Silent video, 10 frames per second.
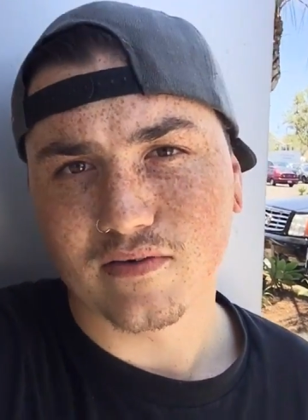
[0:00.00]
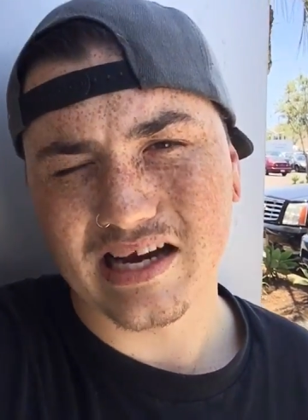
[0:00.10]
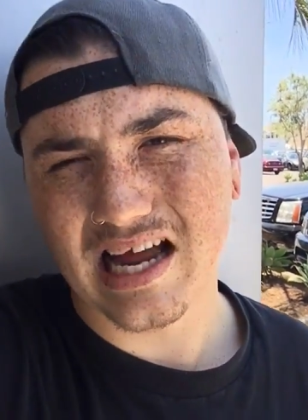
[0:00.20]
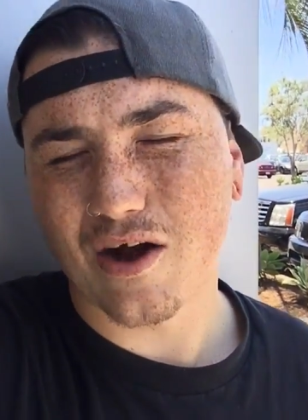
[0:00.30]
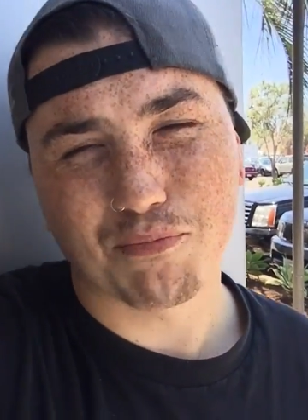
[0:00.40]

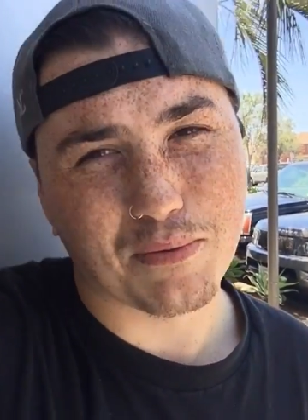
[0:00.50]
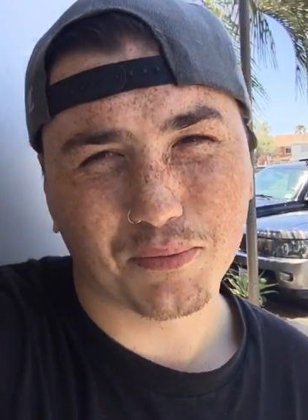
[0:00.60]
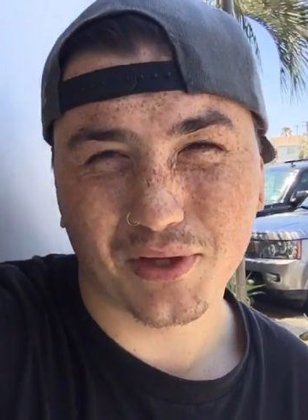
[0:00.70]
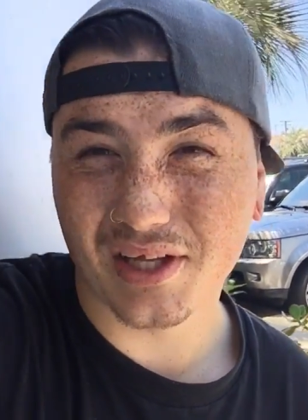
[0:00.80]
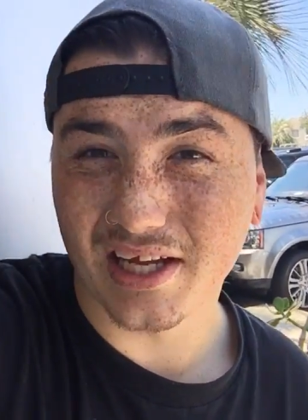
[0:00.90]
right now it
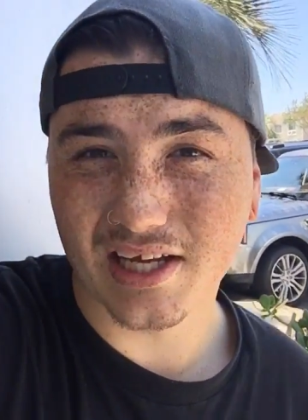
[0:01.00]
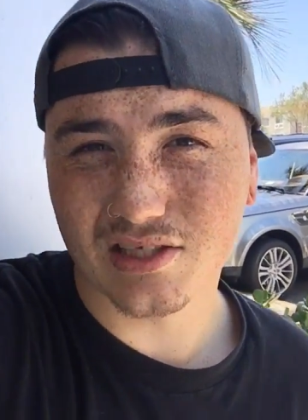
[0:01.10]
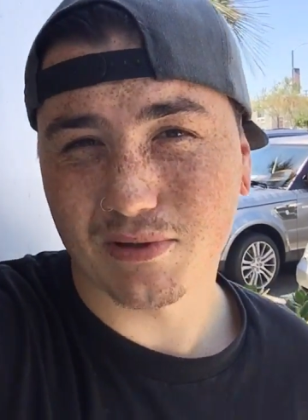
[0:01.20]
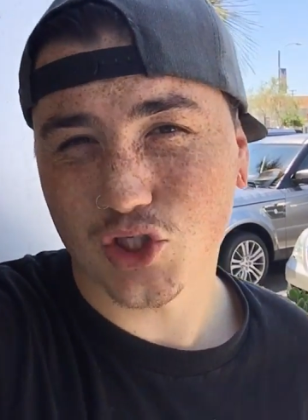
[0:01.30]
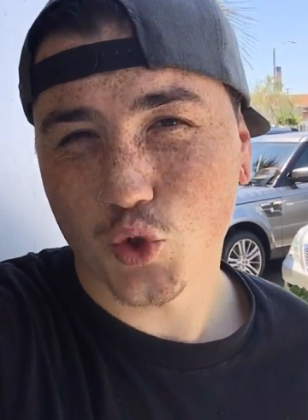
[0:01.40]
probably only
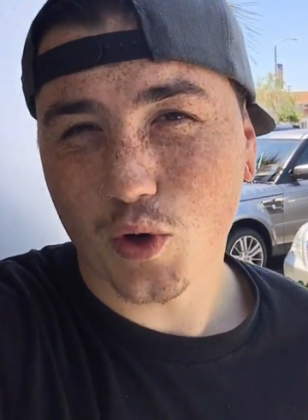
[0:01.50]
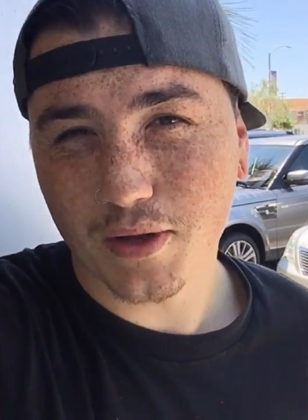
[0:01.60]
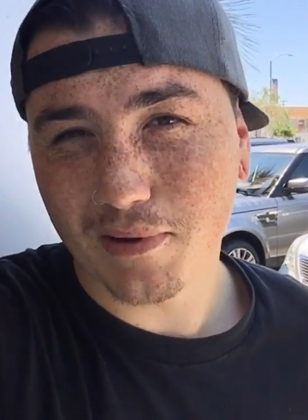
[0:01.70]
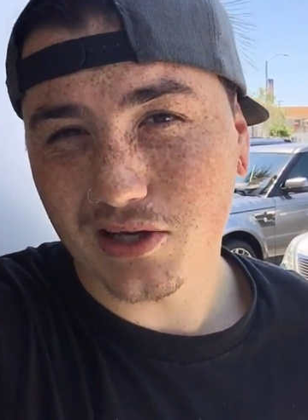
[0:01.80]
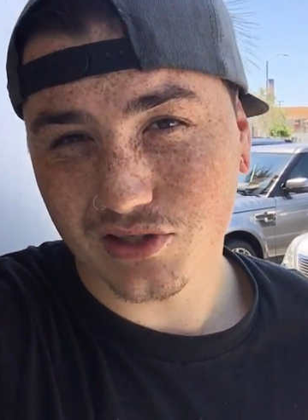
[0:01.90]
hits about
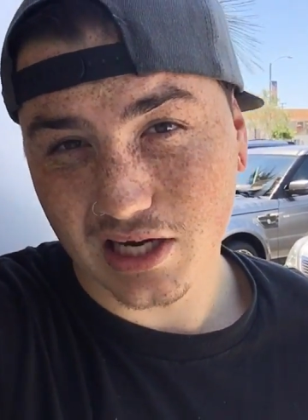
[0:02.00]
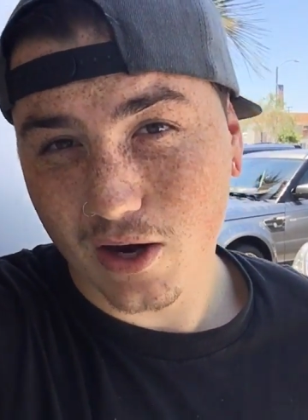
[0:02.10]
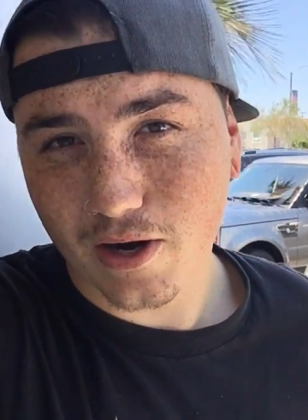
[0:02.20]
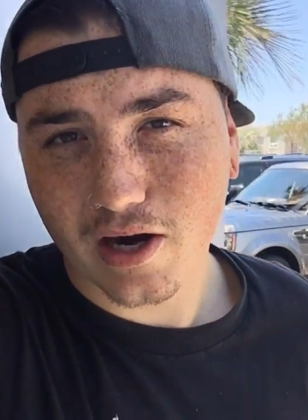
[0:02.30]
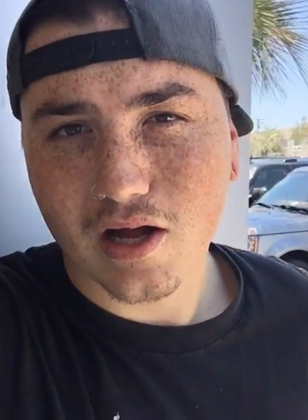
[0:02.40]
20 miles an
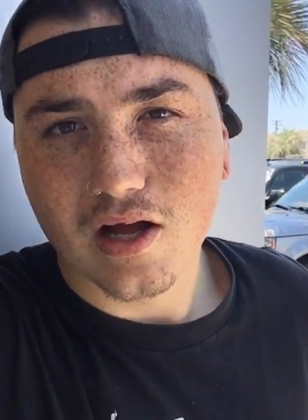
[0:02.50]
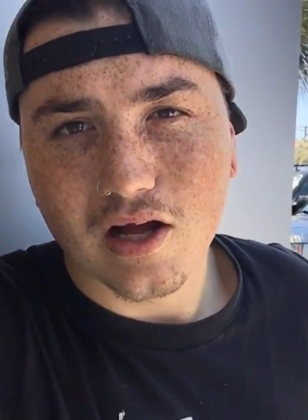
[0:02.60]
hour.